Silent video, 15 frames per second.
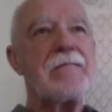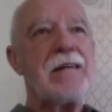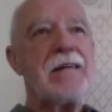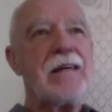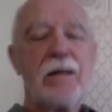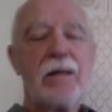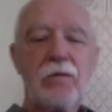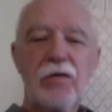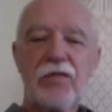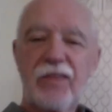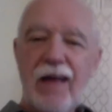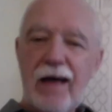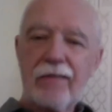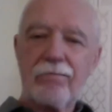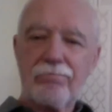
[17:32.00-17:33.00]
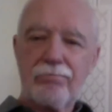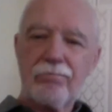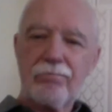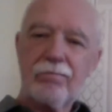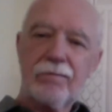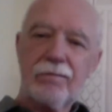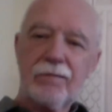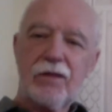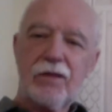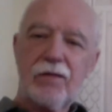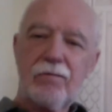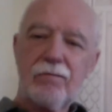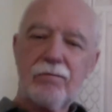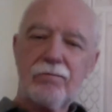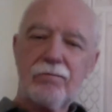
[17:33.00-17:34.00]
It was that
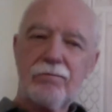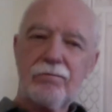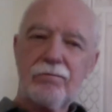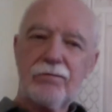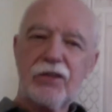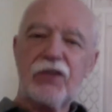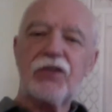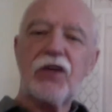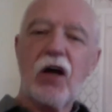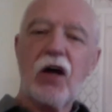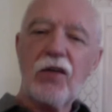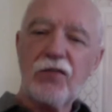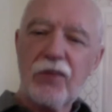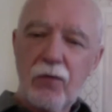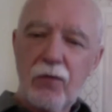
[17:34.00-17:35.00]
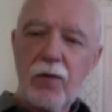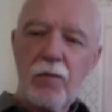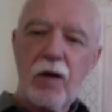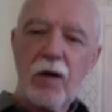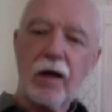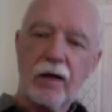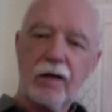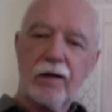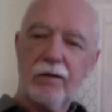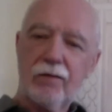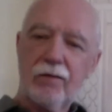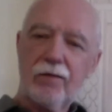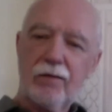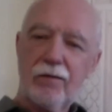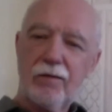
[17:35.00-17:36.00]
saucy remark
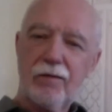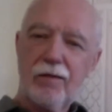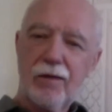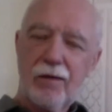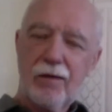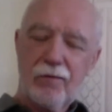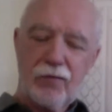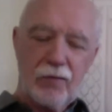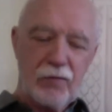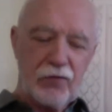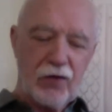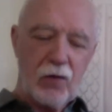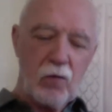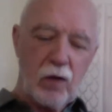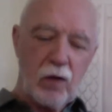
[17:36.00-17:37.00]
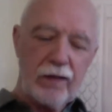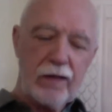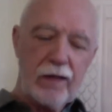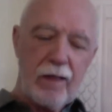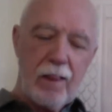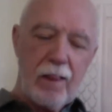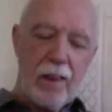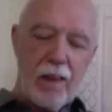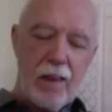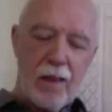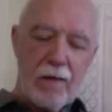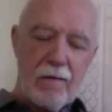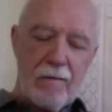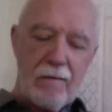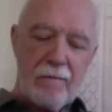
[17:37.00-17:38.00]
from someone
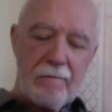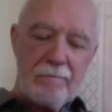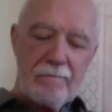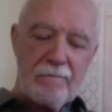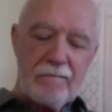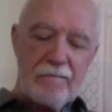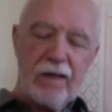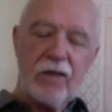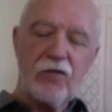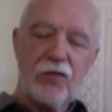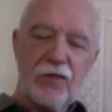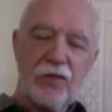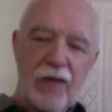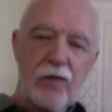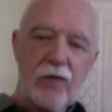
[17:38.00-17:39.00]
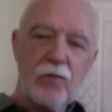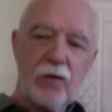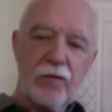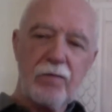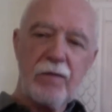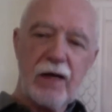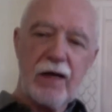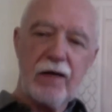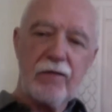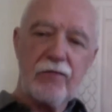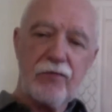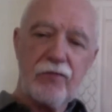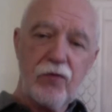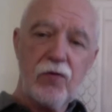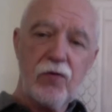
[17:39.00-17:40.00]
that has stayed with me
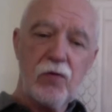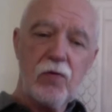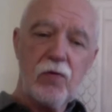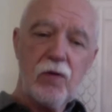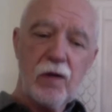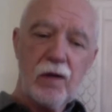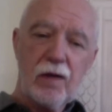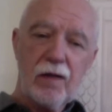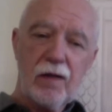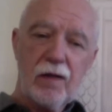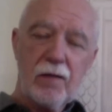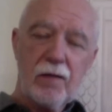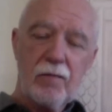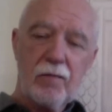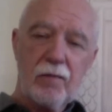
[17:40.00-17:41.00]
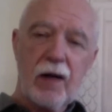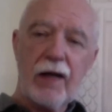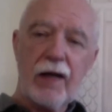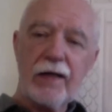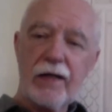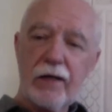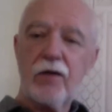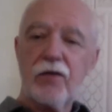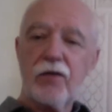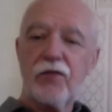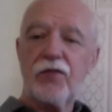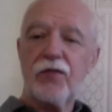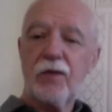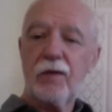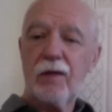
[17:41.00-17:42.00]
through my
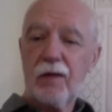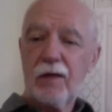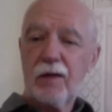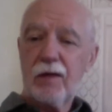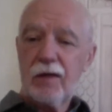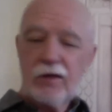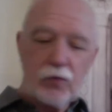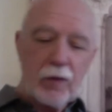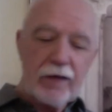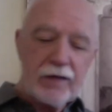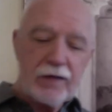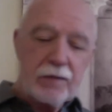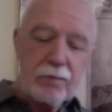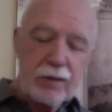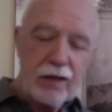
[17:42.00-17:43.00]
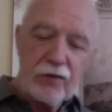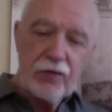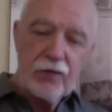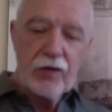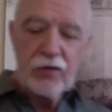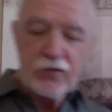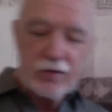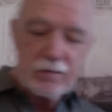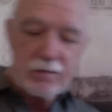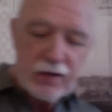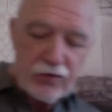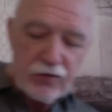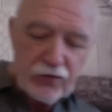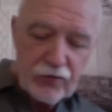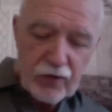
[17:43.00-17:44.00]
years, 20 plus years in
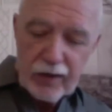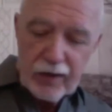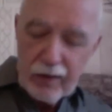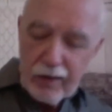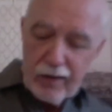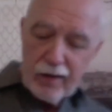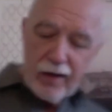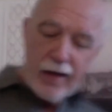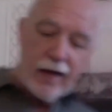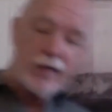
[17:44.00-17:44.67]
ministry, and the